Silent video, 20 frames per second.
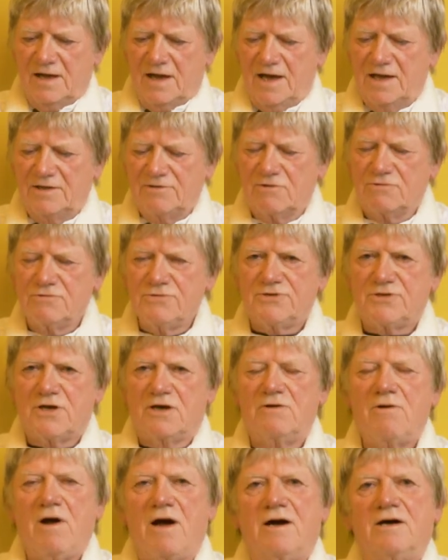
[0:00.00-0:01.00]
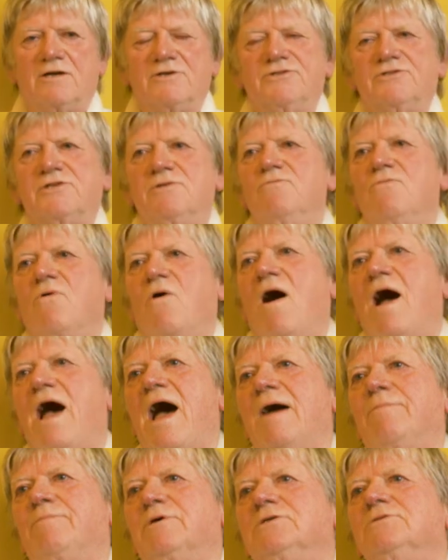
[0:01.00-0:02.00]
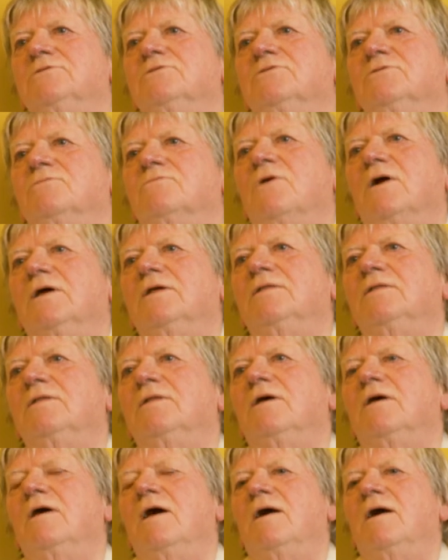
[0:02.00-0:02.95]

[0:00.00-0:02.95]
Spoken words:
And also asked him what happened when